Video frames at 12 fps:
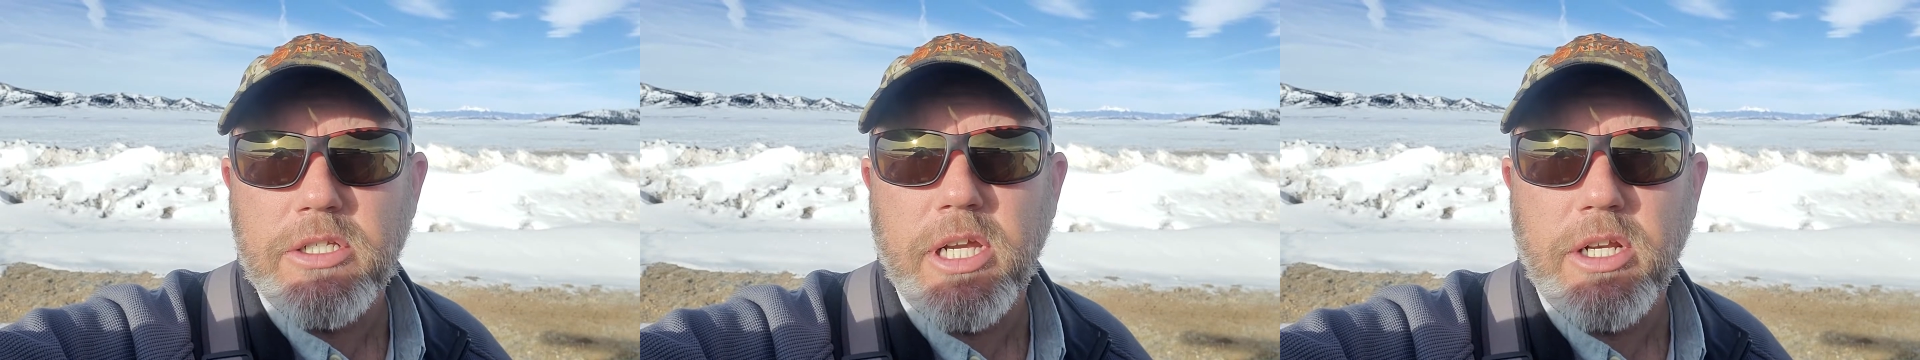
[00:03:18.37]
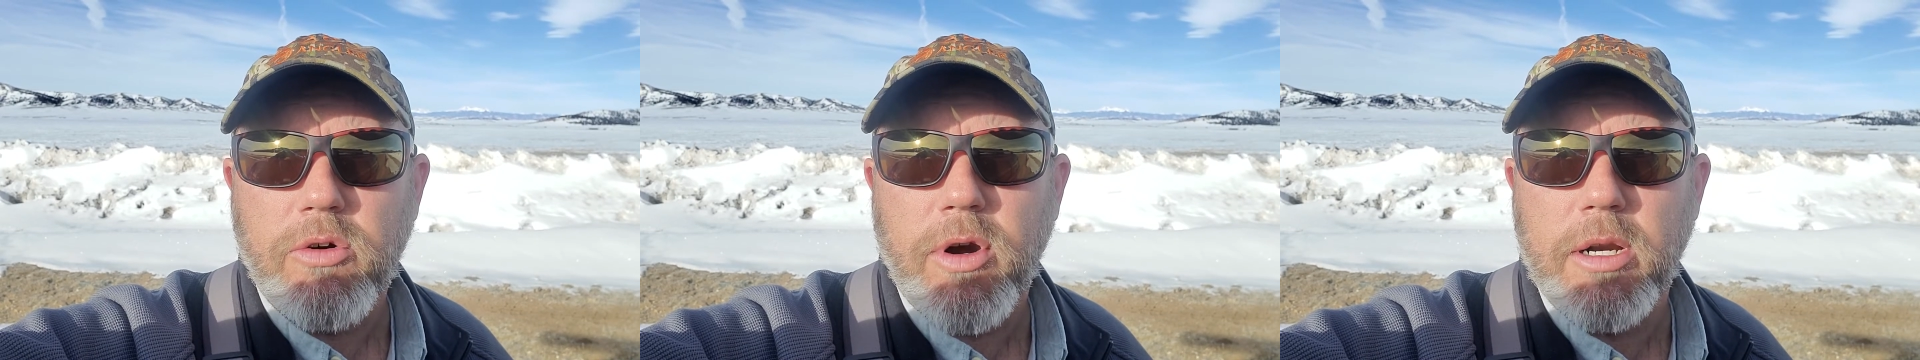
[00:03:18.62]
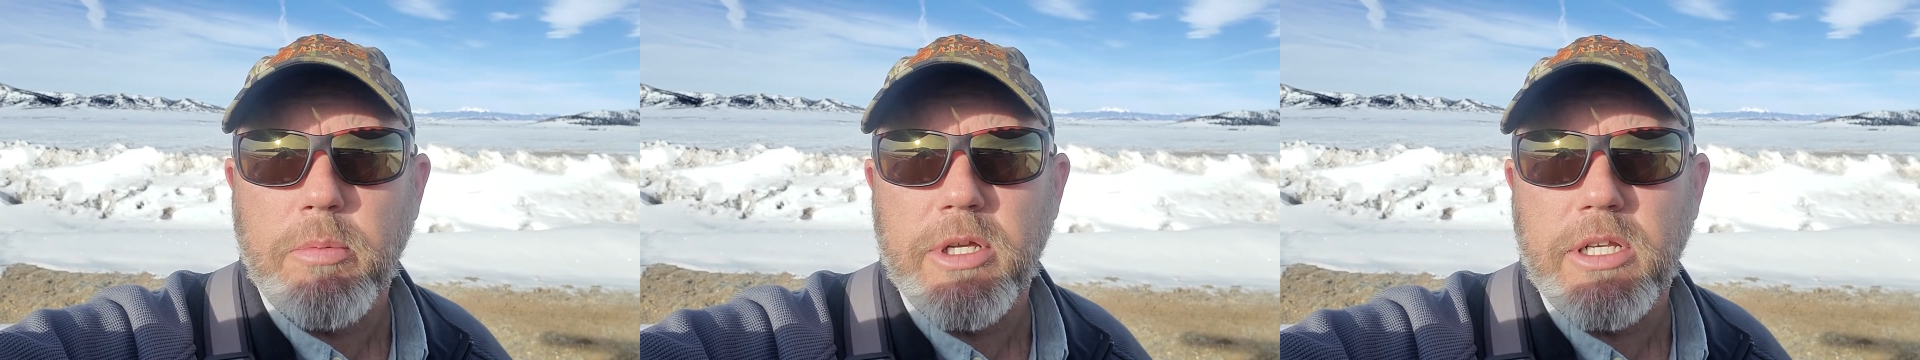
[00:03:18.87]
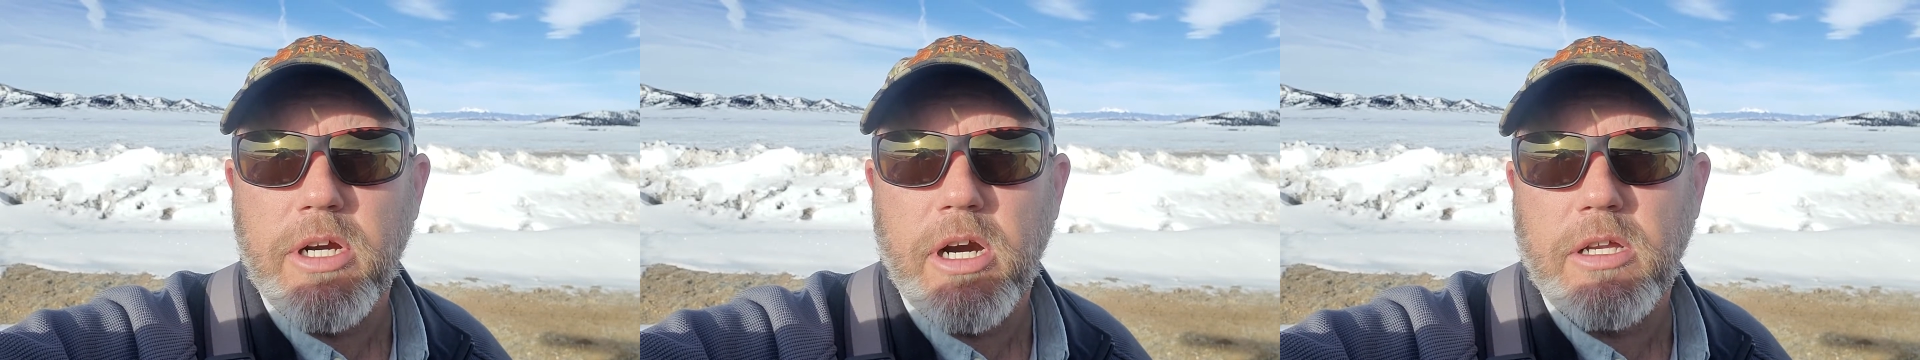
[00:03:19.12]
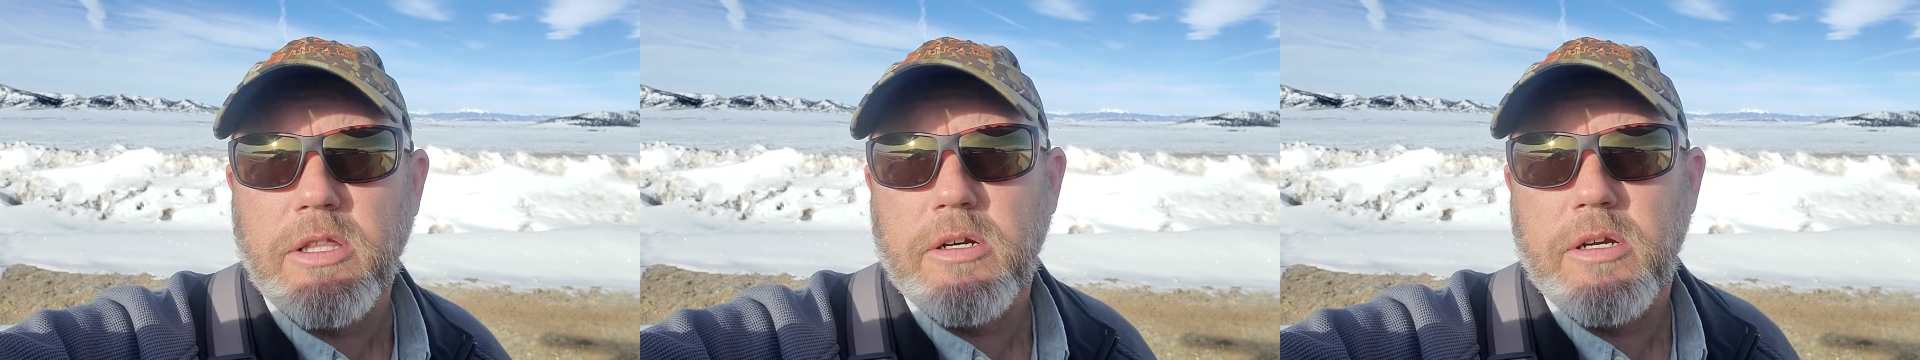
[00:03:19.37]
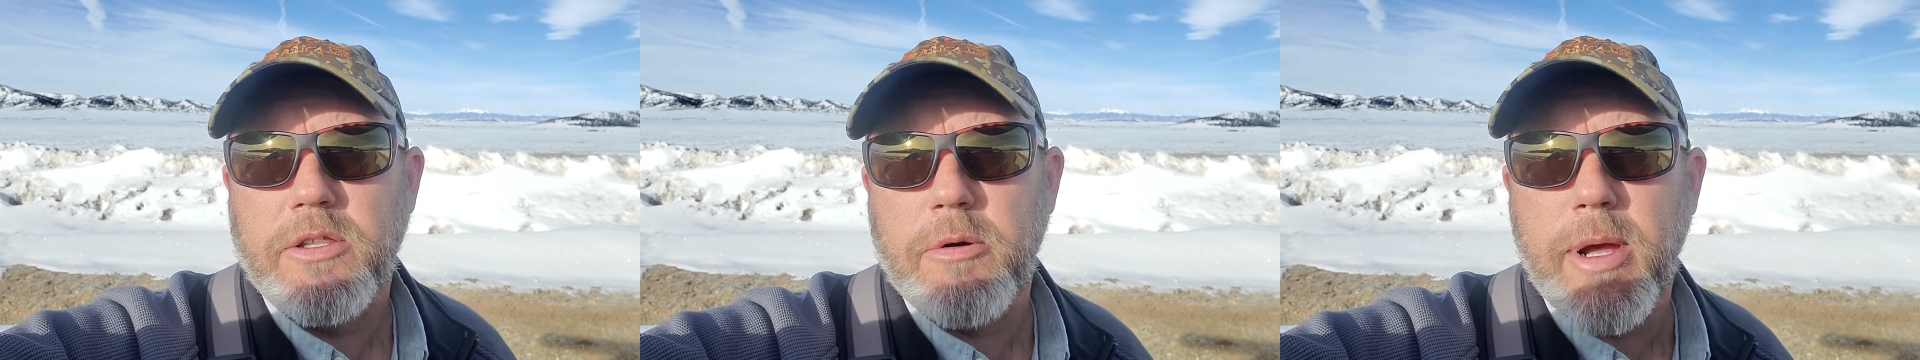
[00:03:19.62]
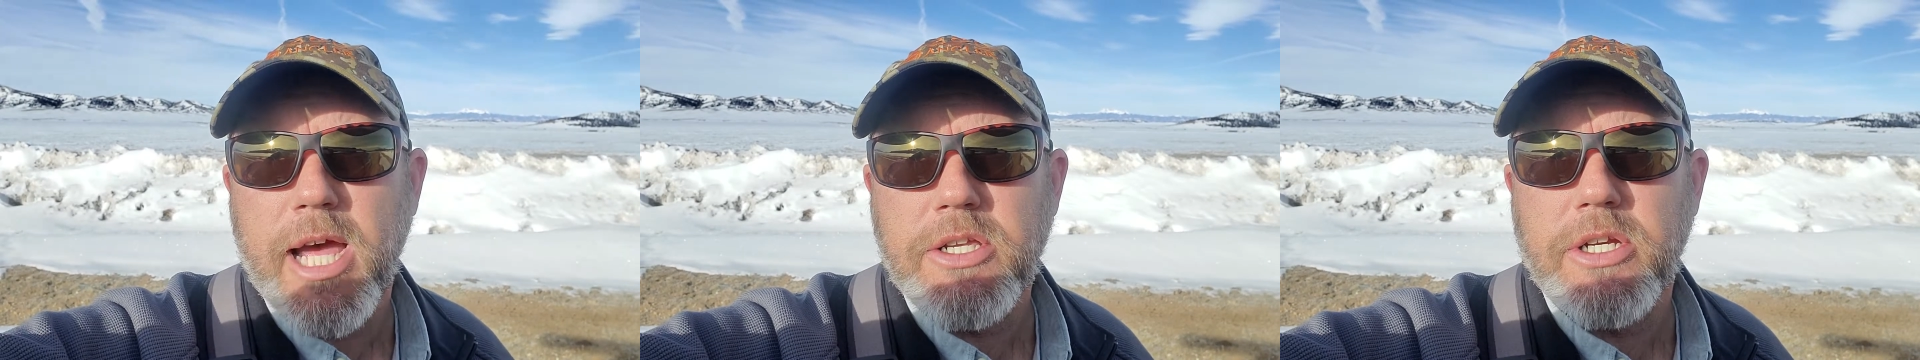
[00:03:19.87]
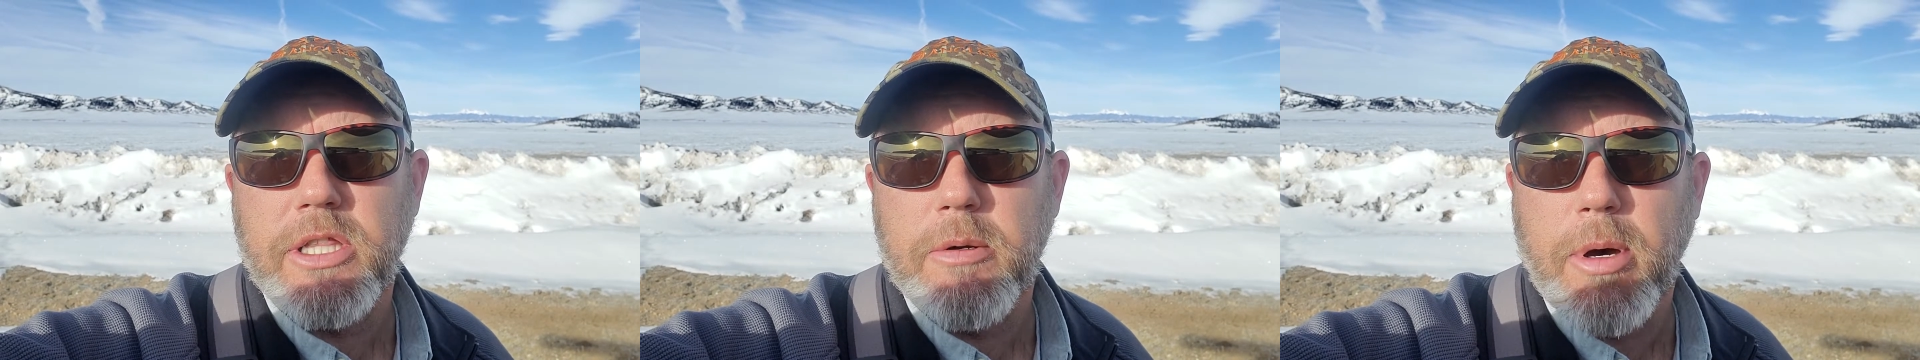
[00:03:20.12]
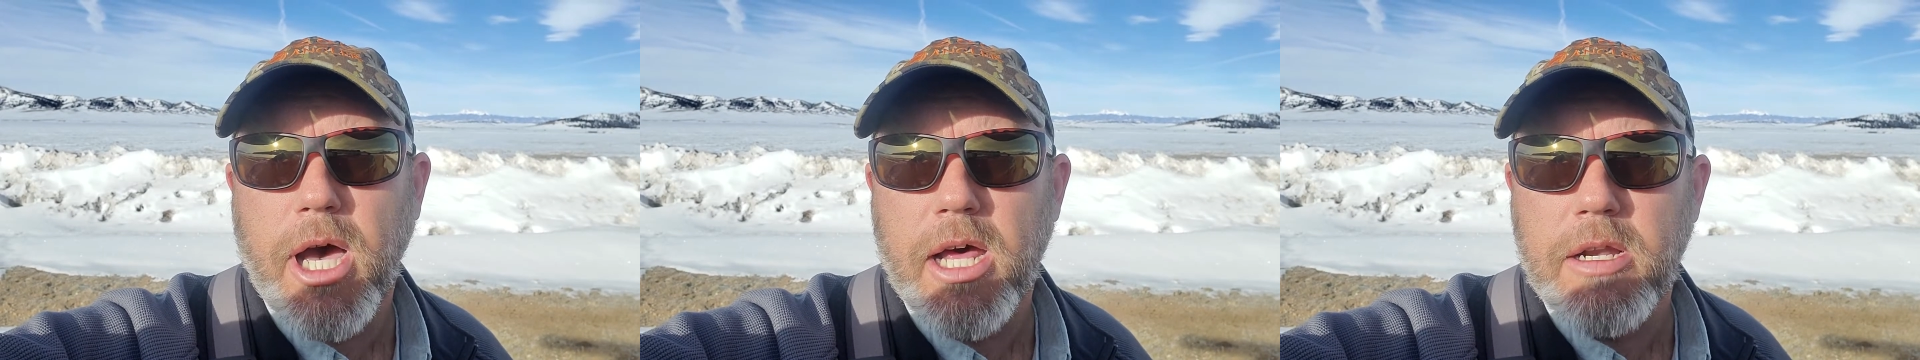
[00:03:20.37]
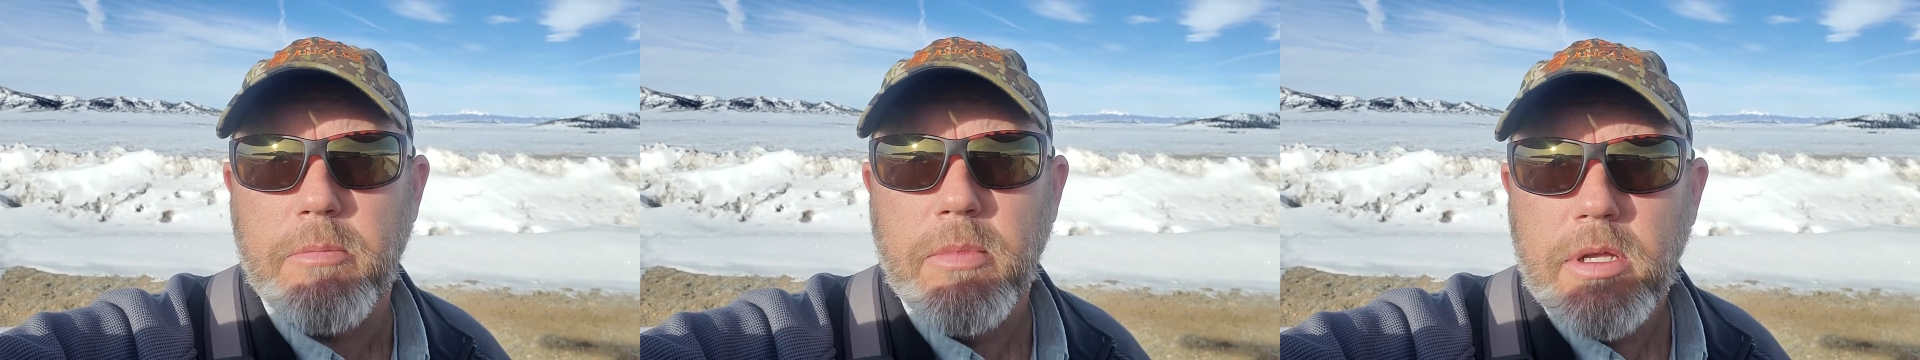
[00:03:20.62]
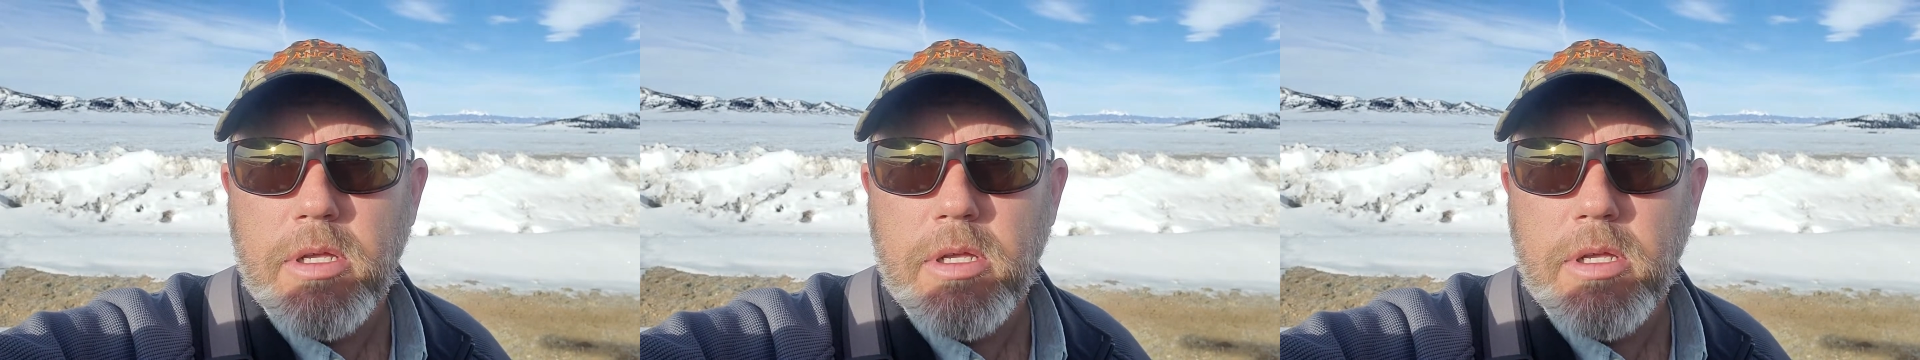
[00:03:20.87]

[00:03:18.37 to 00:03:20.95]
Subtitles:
incredibly dark. They're matching the bottom,